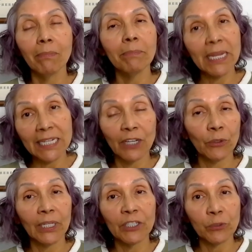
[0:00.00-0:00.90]
many
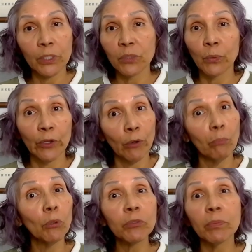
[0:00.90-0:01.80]
other countries where there are
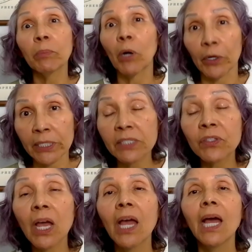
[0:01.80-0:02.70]
multiple
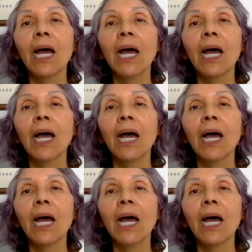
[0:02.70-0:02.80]
parties.